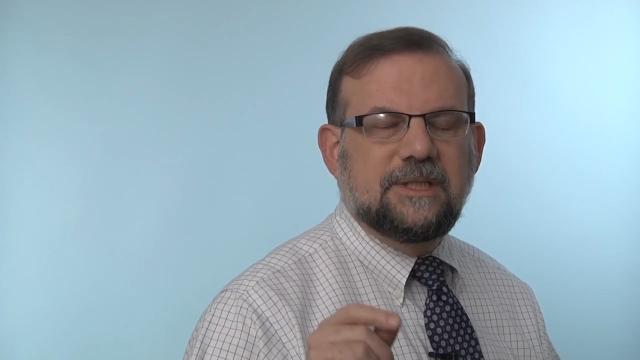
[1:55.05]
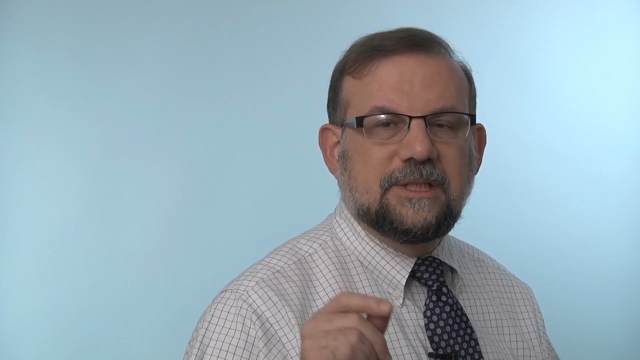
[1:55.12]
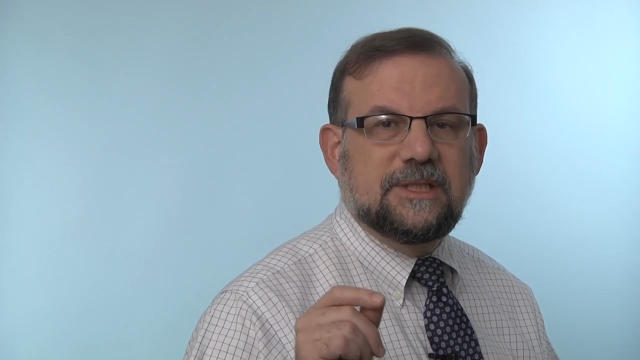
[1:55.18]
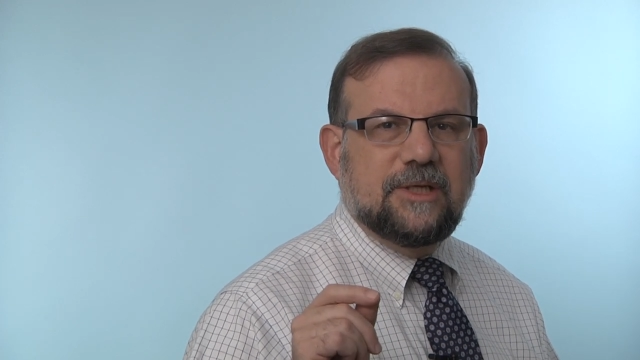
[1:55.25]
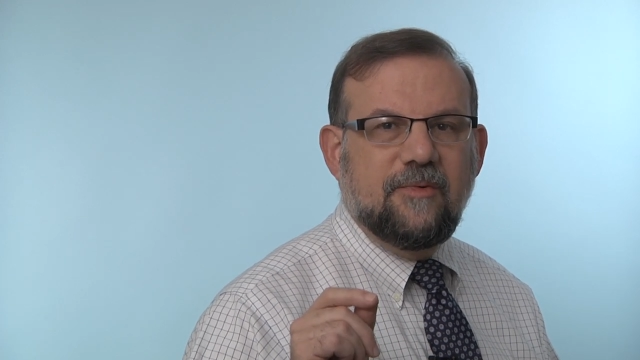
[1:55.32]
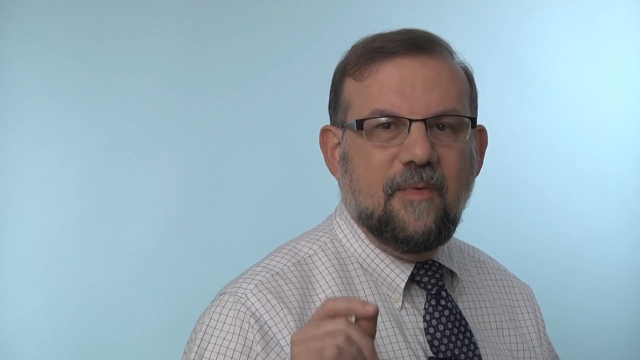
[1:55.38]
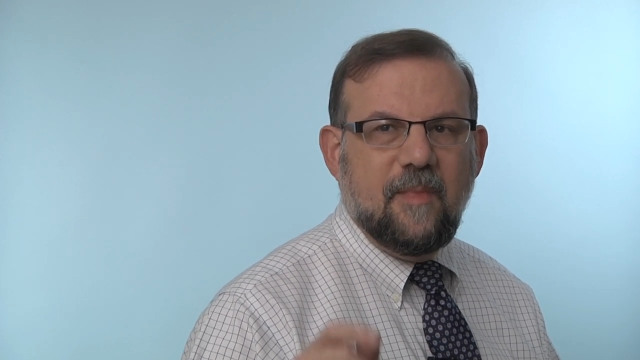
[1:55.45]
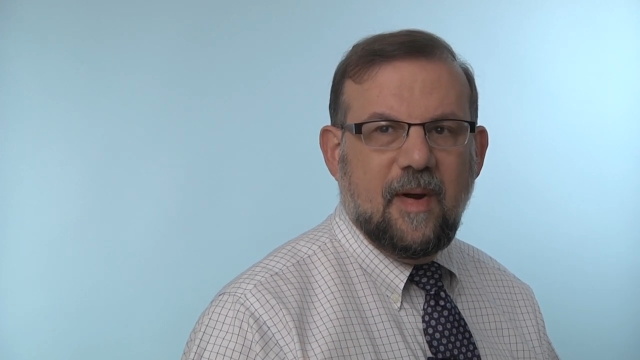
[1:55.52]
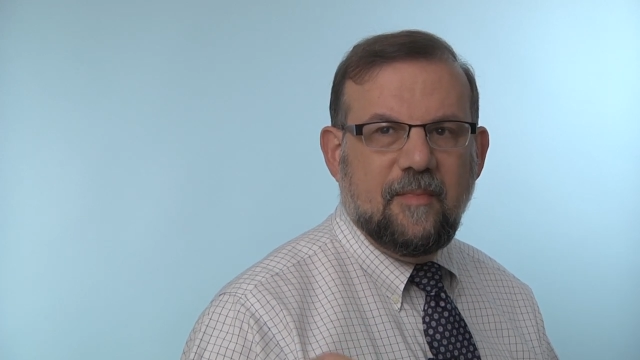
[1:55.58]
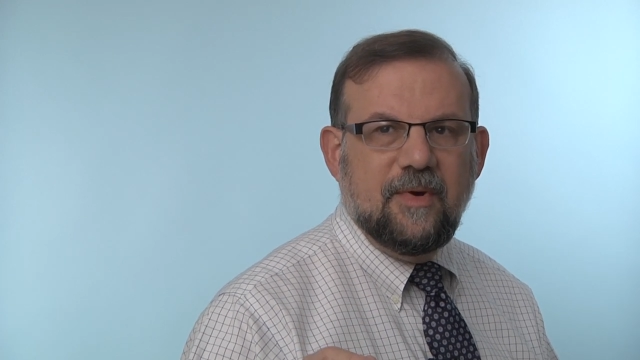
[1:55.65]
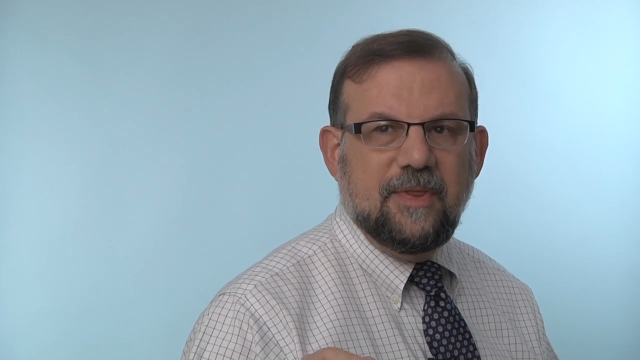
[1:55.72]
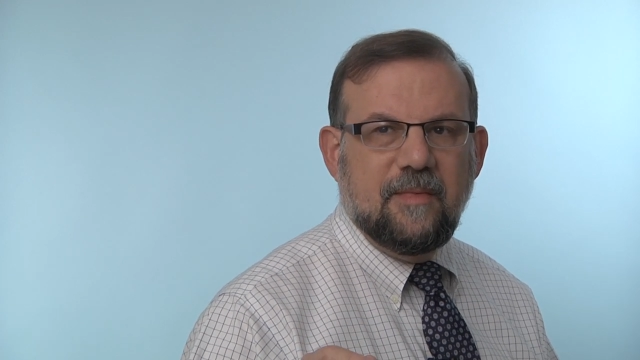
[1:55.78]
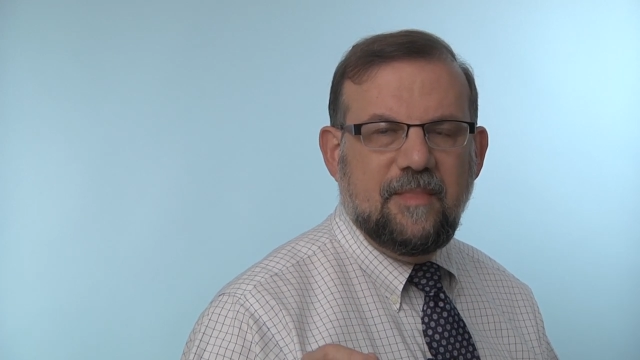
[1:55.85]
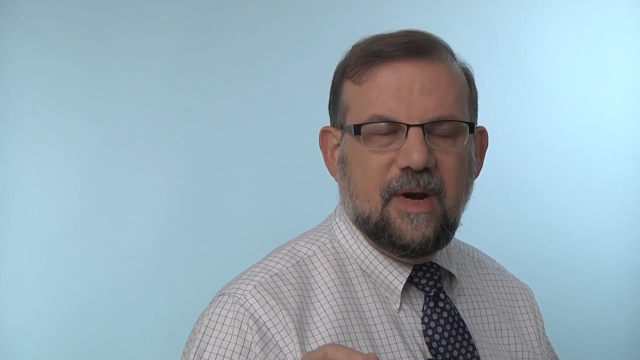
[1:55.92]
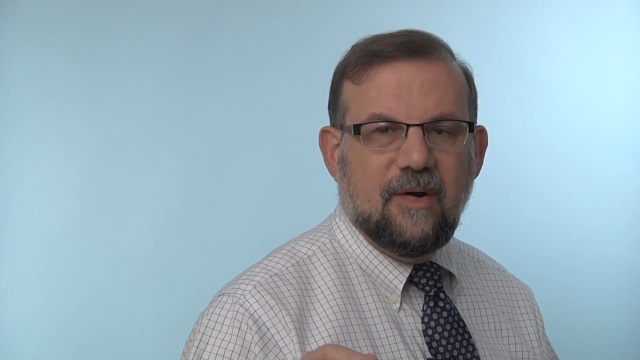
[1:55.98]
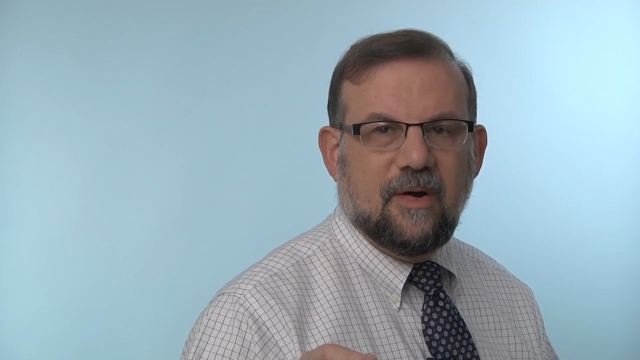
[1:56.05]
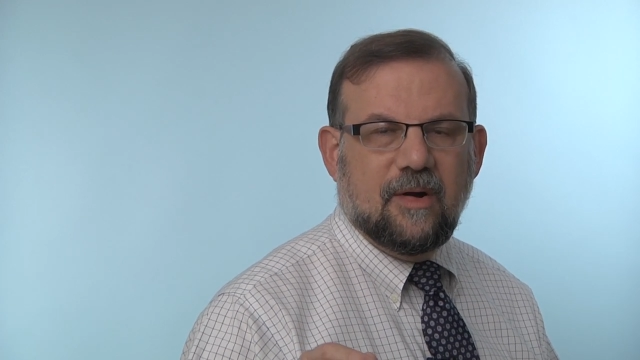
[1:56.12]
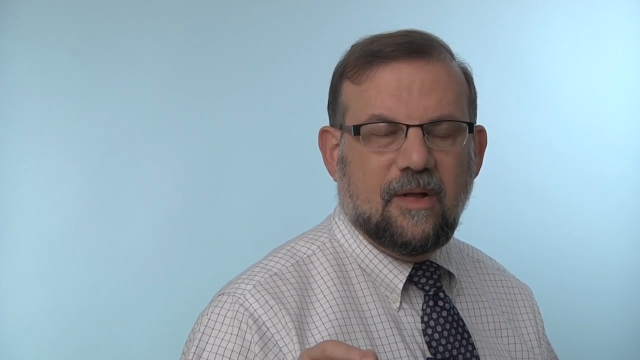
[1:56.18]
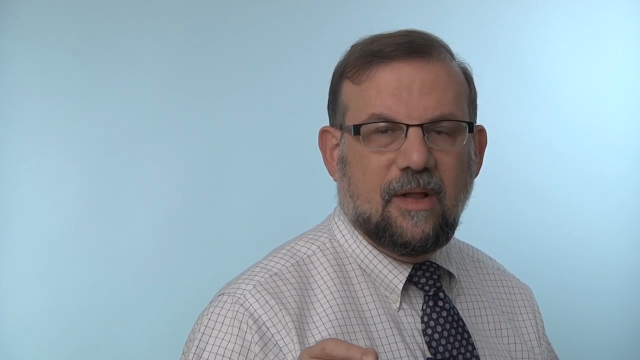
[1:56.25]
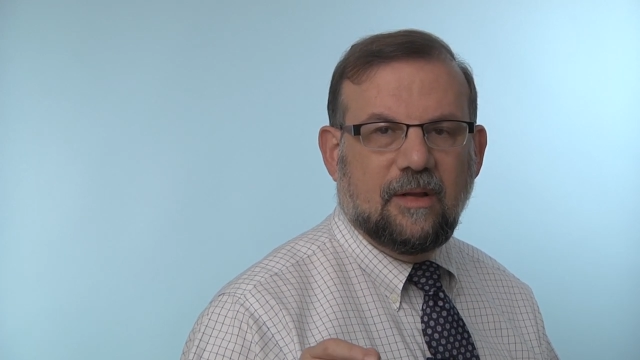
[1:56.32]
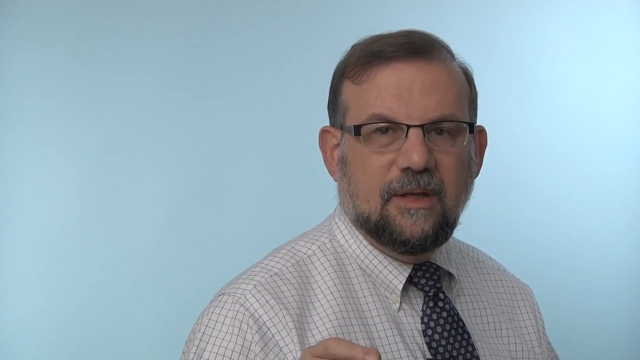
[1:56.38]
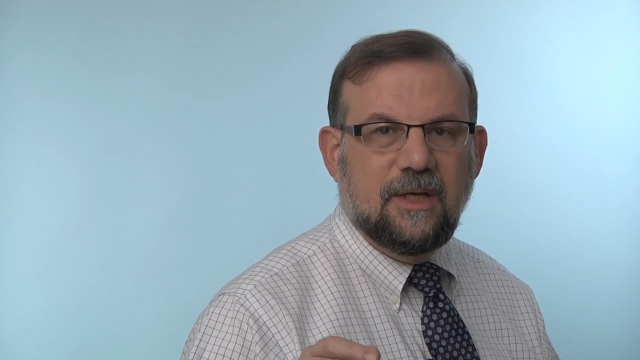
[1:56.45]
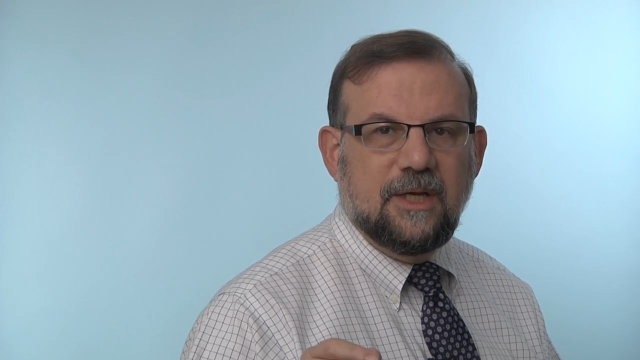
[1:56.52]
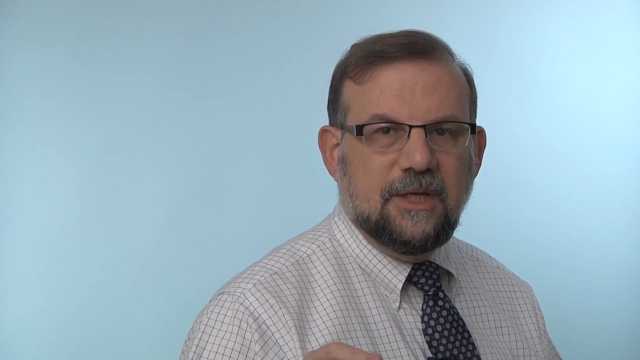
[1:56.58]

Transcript: is to remember the miracle,